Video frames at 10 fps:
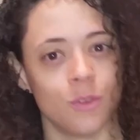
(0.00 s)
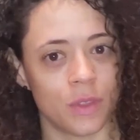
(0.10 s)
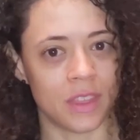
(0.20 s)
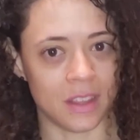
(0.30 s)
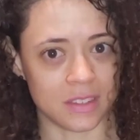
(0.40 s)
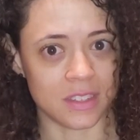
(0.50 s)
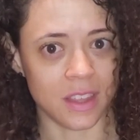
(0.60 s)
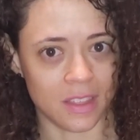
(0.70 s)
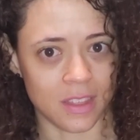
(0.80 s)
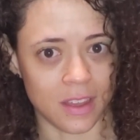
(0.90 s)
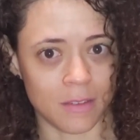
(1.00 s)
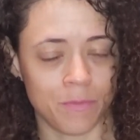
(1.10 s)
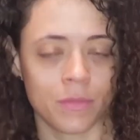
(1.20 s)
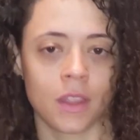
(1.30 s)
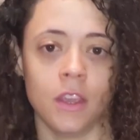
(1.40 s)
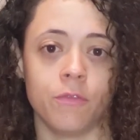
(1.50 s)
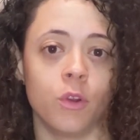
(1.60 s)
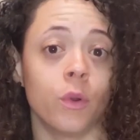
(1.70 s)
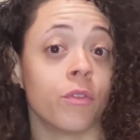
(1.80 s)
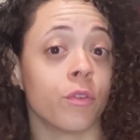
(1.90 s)
You want to do things like that.
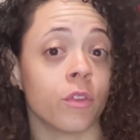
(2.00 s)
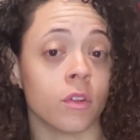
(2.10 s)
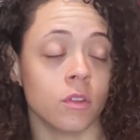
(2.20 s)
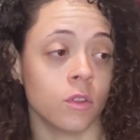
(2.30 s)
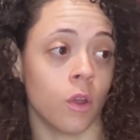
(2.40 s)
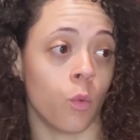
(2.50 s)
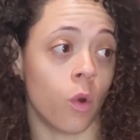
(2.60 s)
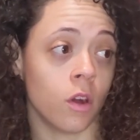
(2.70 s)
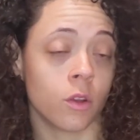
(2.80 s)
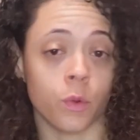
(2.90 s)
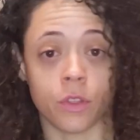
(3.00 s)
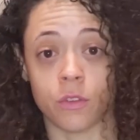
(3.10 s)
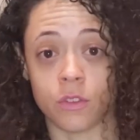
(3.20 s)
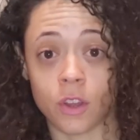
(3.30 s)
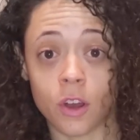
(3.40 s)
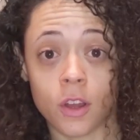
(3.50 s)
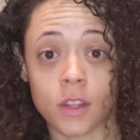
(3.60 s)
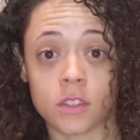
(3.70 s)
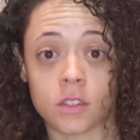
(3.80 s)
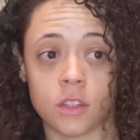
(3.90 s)
If going for a walk with
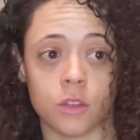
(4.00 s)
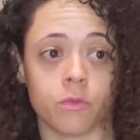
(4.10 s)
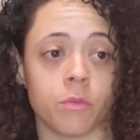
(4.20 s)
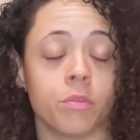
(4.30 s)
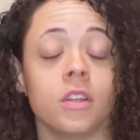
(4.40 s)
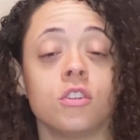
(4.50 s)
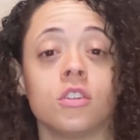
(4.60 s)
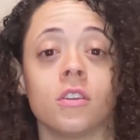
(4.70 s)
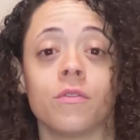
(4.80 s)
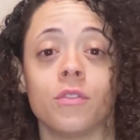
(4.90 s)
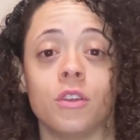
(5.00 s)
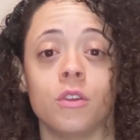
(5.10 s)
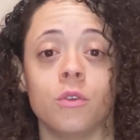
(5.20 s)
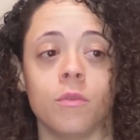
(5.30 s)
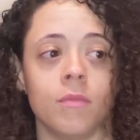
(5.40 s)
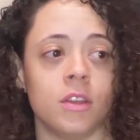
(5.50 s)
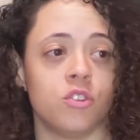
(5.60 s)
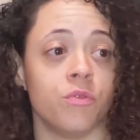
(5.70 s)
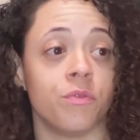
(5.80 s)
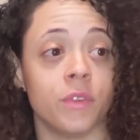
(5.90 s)
your dog is, replenishing for
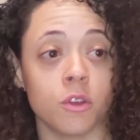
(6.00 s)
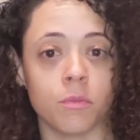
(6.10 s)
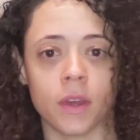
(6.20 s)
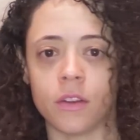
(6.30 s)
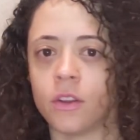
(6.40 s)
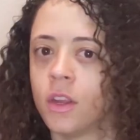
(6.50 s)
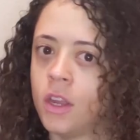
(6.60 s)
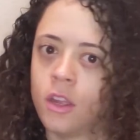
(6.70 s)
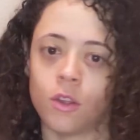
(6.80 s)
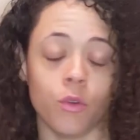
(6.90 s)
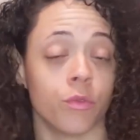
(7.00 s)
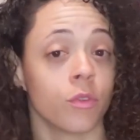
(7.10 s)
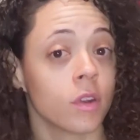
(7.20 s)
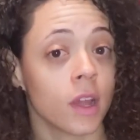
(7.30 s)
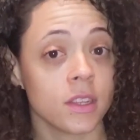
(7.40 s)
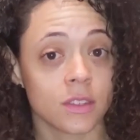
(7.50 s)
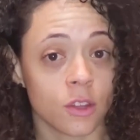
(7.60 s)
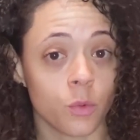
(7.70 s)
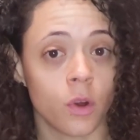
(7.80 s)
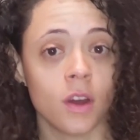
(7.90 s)
you, it makes you feel better, go for
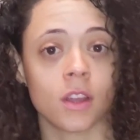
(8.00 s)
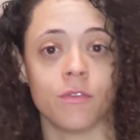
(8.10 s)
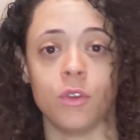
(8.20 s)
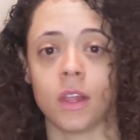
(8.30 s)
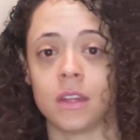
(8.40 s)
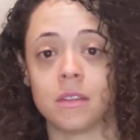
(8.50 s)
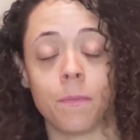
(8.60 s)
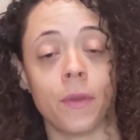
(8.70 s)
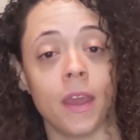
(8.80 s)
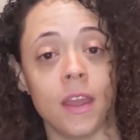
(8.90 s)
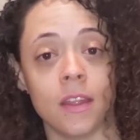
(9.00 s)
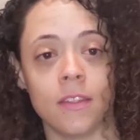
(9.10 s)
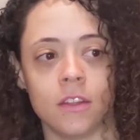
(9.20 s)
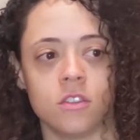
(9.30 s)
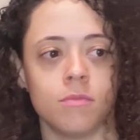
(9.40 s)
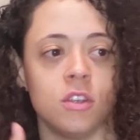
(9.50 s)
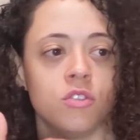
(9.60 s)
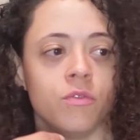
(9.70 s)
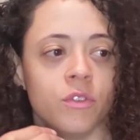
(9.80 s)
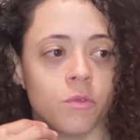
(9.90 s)
a nice long walk. If you like to paint and
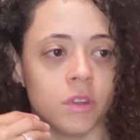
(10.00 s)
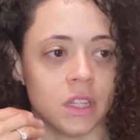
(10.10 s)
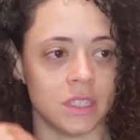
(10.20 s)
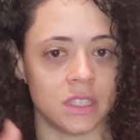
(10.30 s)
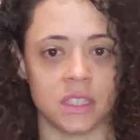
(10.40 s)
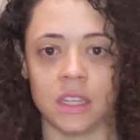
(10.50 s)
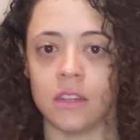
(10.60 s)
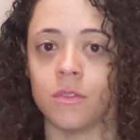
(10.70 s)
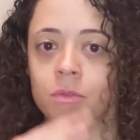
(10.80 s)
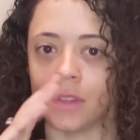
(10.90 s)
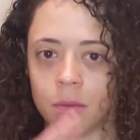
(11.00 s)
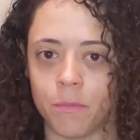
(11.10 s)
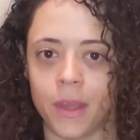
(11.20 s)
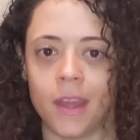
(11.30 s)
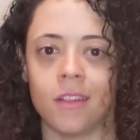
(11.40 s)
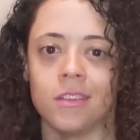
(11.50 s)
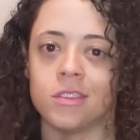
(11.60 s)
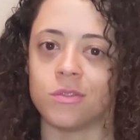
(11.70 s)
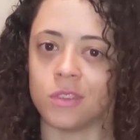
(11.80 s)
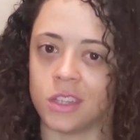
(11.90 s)
that just makes you feel really zen, really
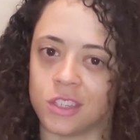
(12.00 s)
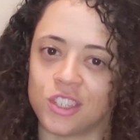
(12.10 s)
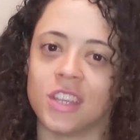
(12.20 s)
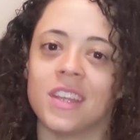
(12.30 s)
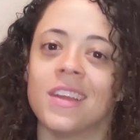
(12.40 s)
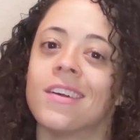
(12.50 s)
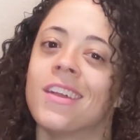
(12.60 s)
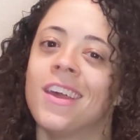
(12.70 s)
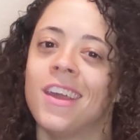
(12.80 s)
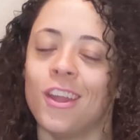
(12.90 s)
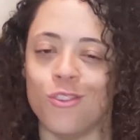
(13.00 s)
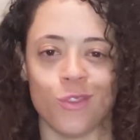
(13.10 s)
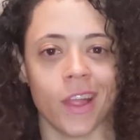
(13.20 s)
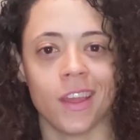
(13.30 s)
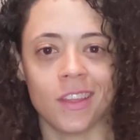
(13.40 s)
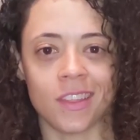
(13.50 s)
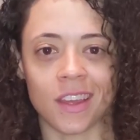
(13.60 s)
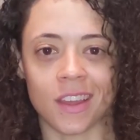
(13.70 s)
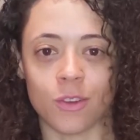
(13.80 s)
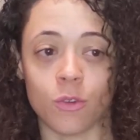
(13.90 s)
balanced, really chill, and you
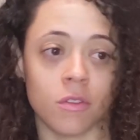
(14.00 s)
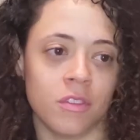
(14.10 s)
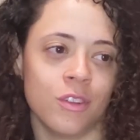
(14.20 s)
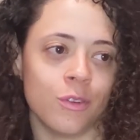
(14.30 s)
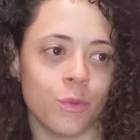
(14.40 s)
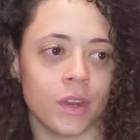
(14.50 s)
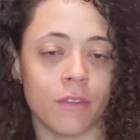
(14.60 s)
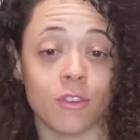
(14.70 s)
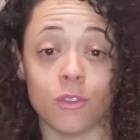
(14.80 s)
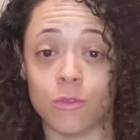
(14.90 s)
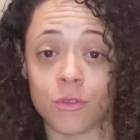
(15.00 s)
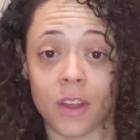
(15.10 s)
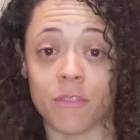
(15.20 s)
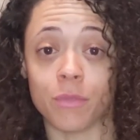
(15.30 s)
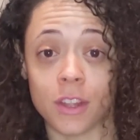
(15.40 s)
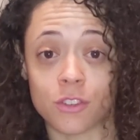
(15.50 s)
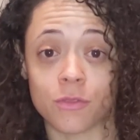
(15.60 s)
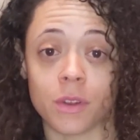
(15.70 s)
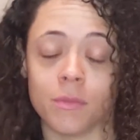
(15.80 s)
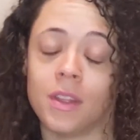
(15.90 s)
like that, or, whatever, you
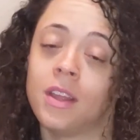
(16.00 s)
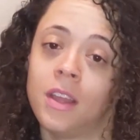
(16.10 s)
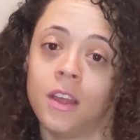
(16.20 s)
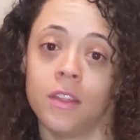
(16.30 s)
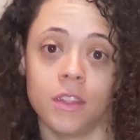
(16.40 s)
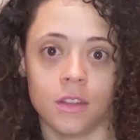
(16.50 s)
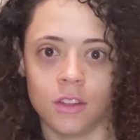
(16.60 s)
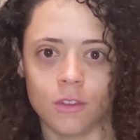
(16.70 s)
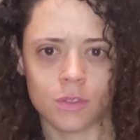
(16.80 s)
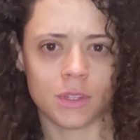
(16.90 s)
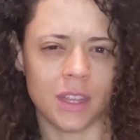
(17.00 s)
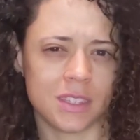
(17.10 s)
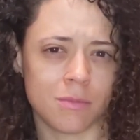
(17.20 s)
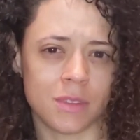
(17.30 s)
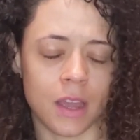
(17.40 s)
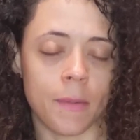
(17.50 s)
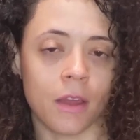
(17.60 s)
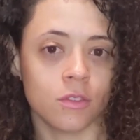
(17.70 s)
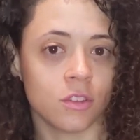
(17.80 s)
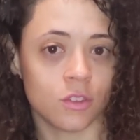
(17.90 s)
derive pleasure from it, then, take
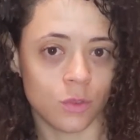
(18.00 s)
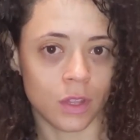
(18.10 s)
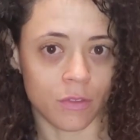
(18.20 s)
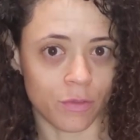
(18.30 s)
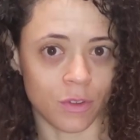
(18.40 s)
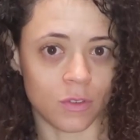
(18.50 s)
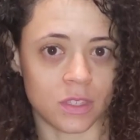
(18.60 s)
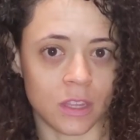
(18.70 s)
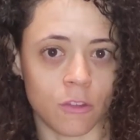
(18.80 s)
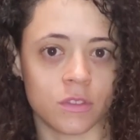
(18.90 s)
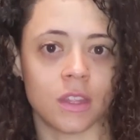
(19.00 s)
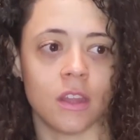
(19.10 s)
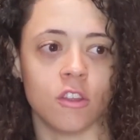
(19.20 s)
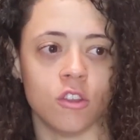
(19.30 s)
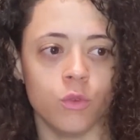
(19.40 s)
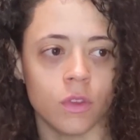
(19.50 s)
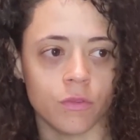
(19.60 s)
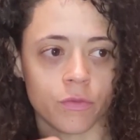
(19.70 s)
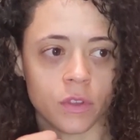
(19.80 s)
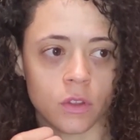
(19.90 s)
some time out to do that for yourself so
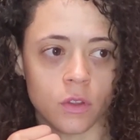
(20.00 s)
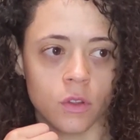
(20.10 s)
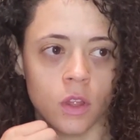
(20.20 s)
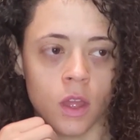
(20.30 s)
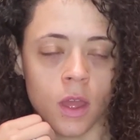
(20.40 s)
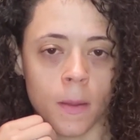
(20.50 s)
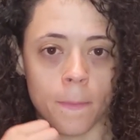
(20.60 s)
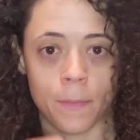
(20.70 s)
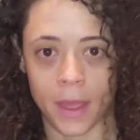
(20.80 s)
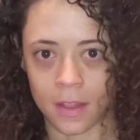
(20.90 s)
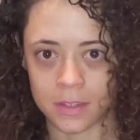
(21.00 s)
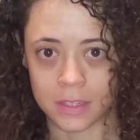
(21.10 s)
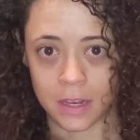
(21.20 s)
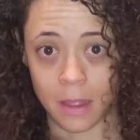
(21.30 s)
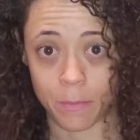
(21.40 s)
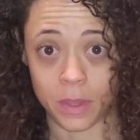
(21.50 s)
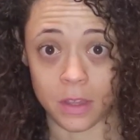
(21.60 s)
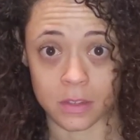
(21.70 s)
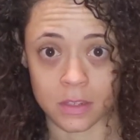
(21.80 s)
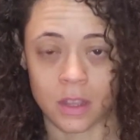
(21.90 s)
that you can feel
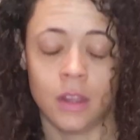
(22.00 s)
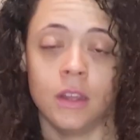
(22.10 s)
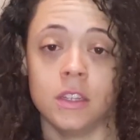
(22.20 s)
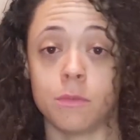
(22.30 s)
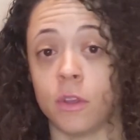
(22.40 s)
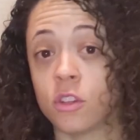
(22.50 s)
balanced and at peace,